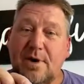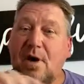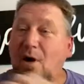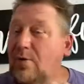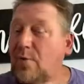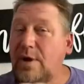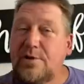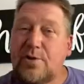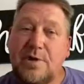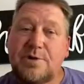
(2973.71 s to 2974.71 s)
All the way
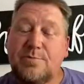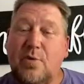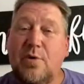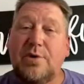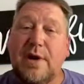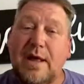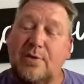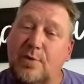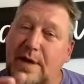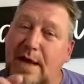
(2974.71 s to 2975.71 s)
across the board now that
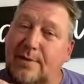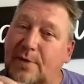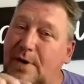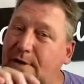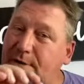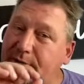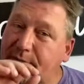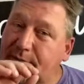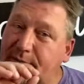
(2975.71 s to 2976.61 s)
we got fucking